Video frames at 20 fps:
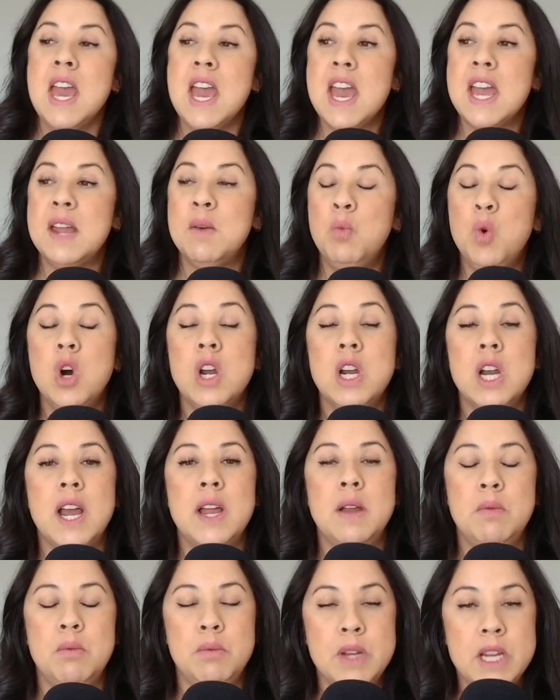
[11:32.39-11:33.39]
And what I
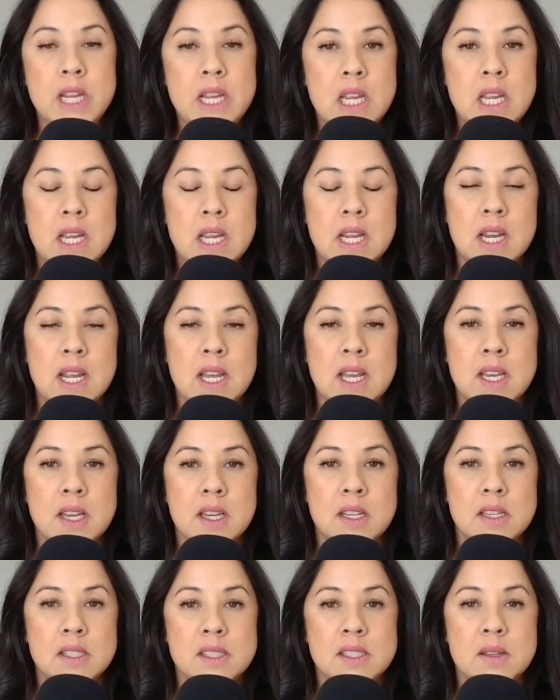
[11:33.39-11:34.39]
read
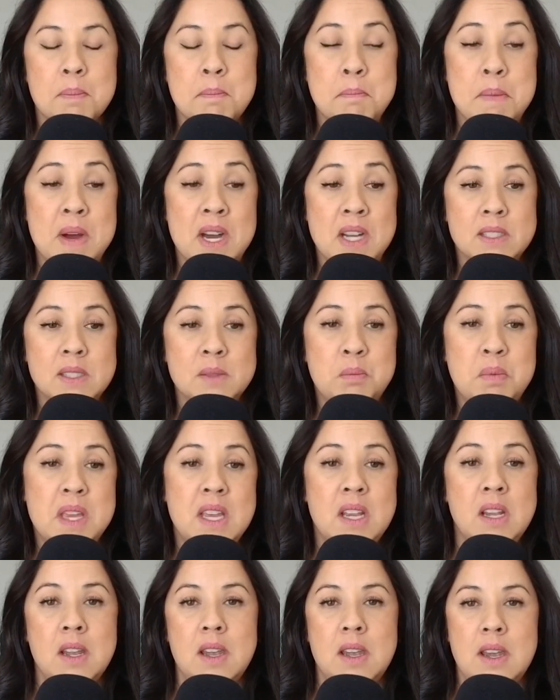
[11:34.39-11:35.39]
is, must
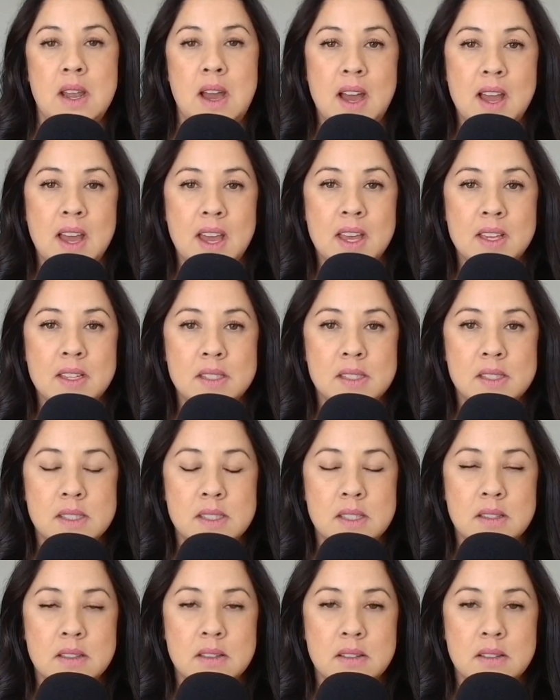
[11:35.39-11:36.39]
be nice.